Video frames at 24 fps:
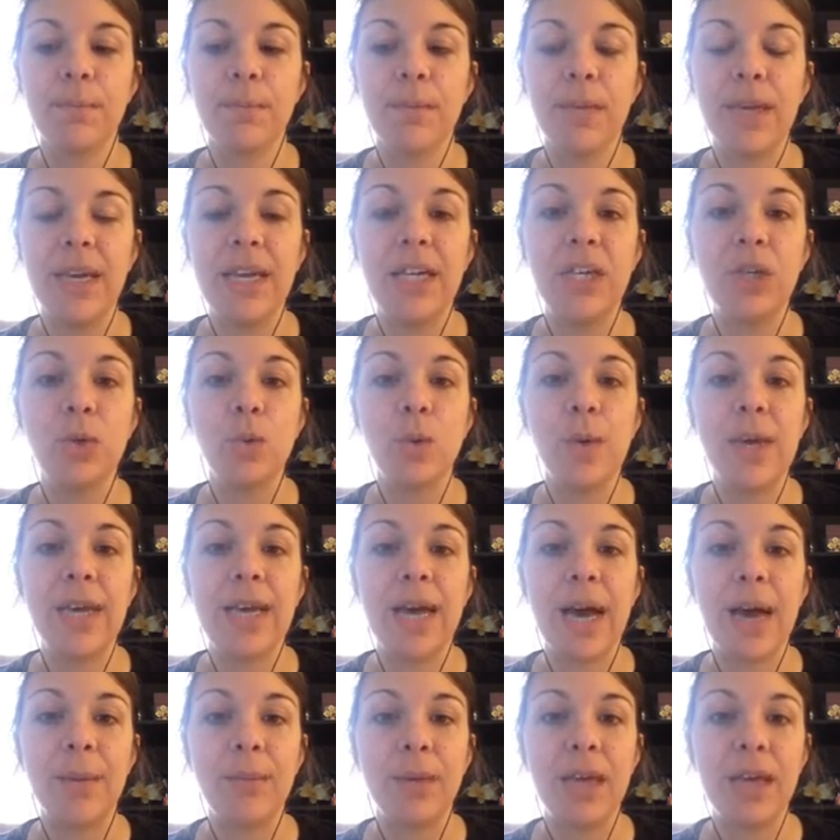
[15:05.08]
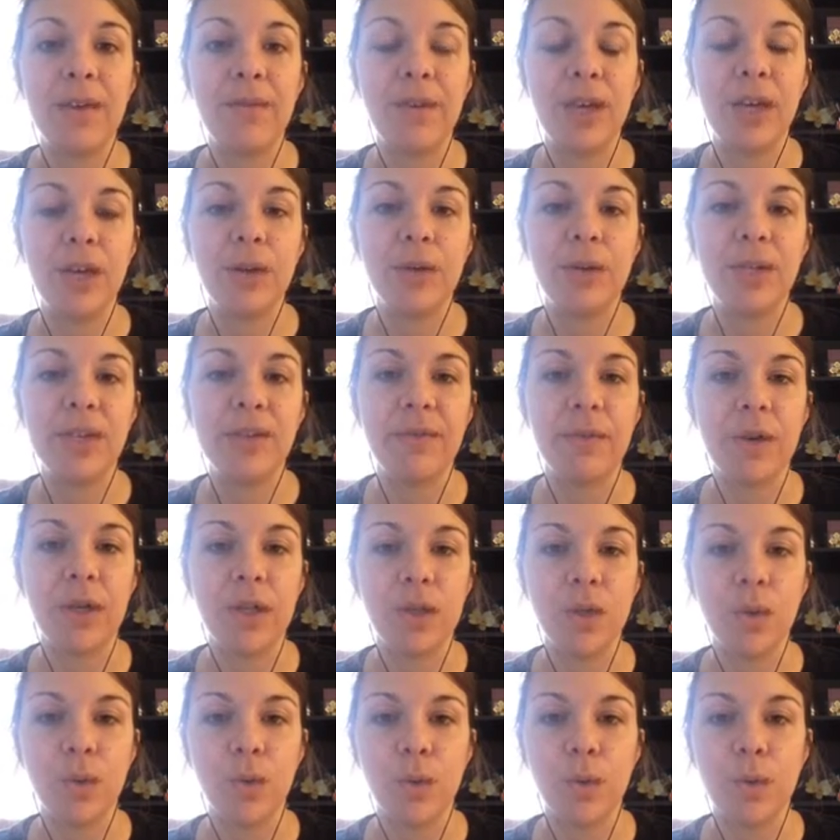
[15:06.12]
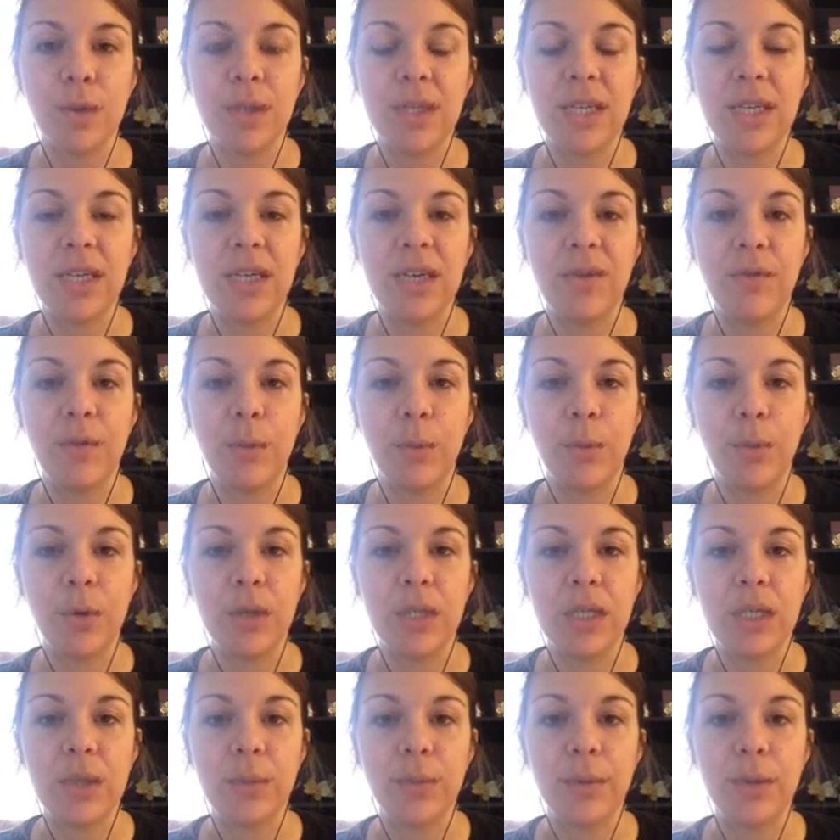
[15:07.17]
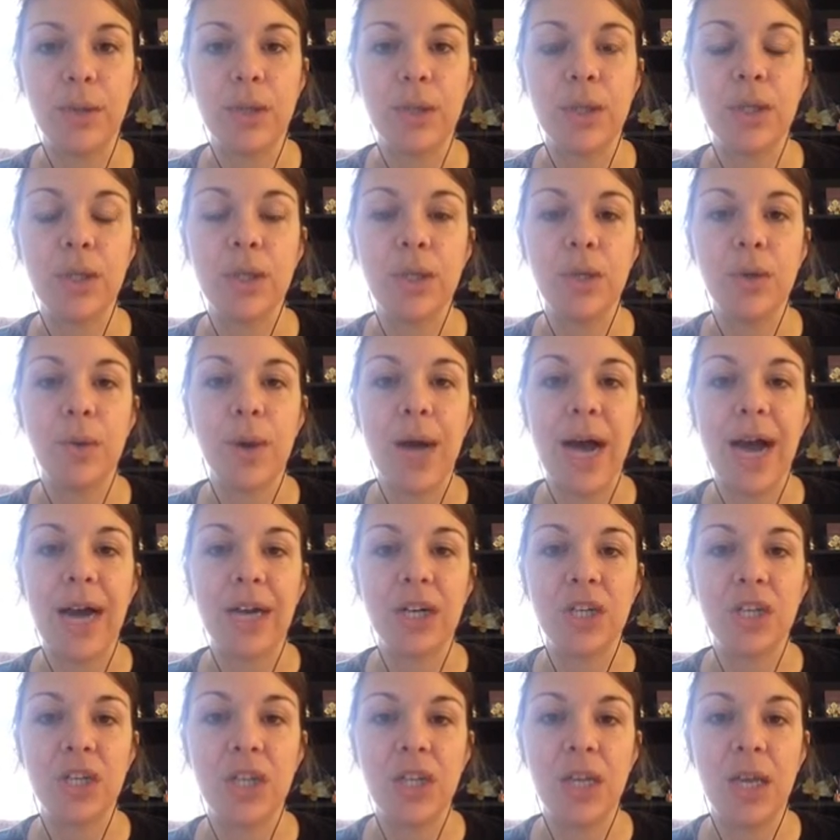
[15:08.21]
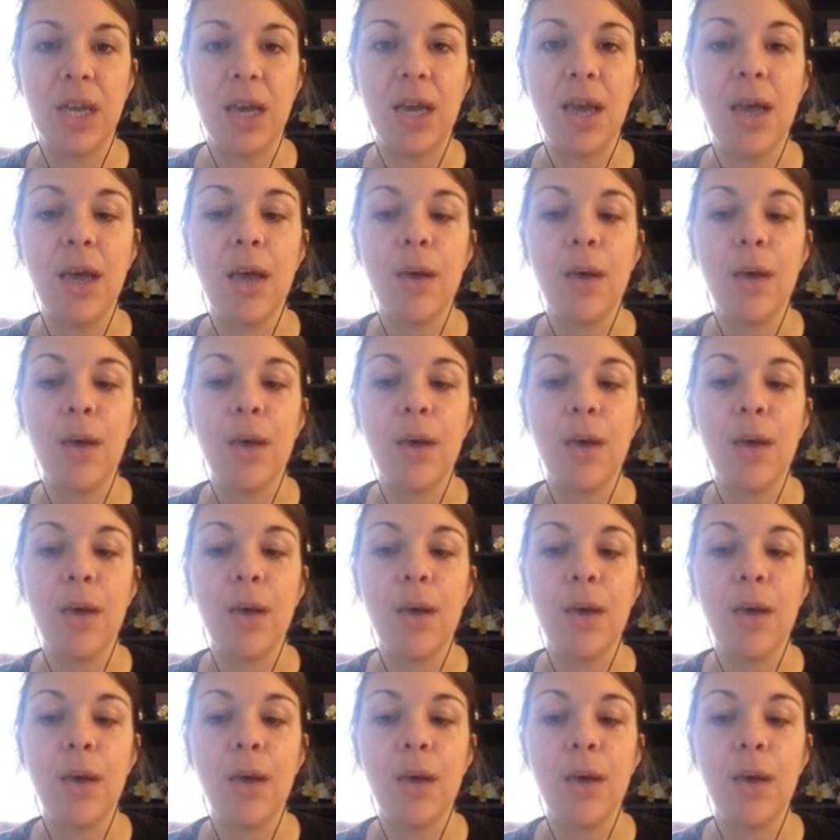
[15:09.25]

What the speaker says: each week I'm giving you different tools and different principles to actually